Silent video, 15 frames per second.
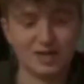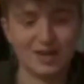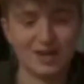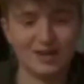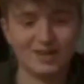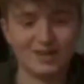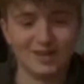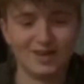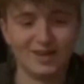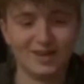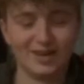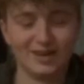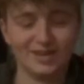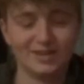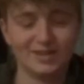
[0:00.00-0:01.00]
And
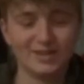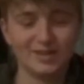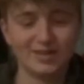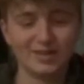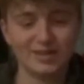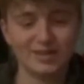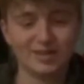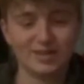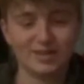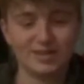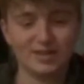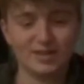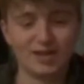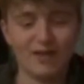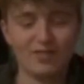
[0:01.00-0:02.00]

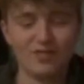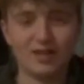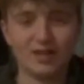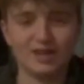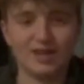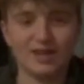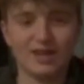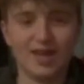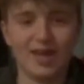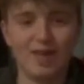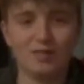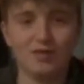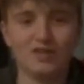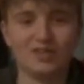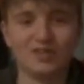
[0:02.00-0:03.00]
having that,
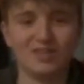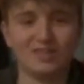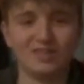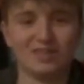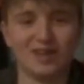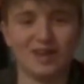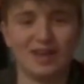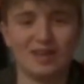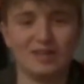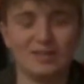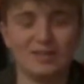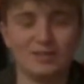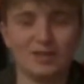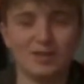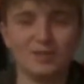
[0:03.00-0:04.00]
everybody says
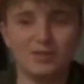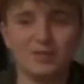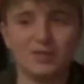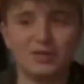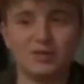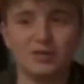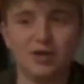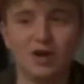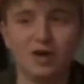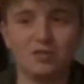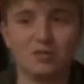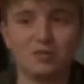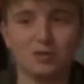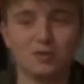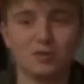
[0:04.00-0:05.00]
I've interviewed
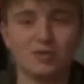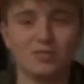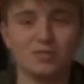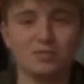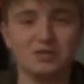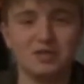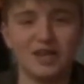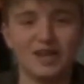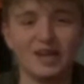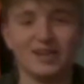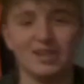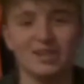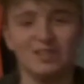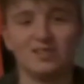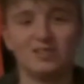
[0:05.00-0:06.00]
Austin Rotroff from Duquesne.
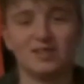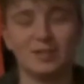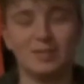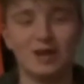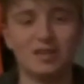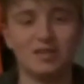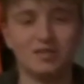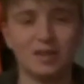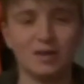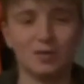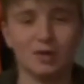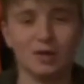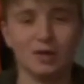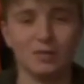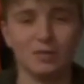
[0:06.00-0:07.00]
He made a state
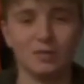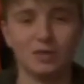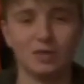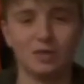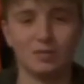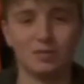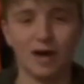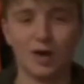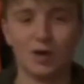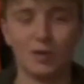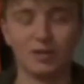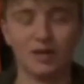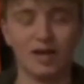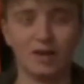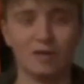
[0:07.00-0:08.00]
run with my
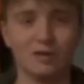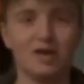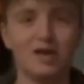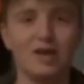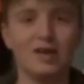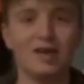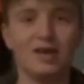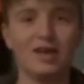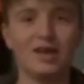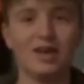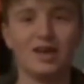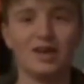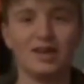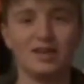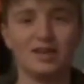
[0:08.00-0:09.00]
hometown,
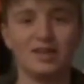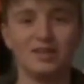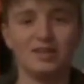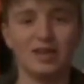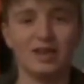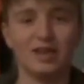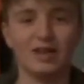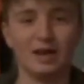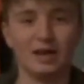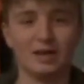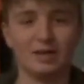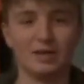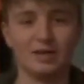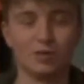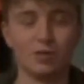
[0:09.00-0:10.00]
and he said
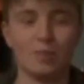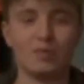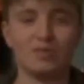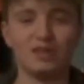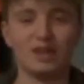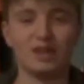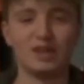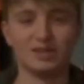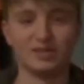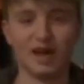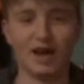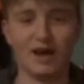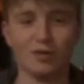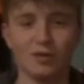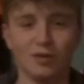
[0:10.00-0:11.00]
that like representing the
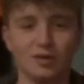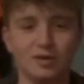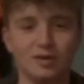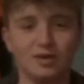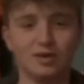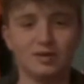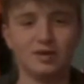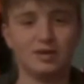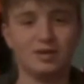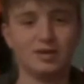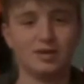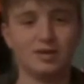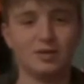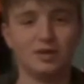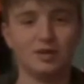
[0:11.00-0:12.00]
town
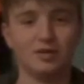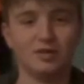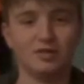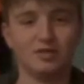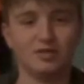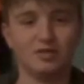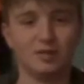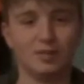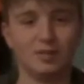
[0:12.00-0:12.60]
was the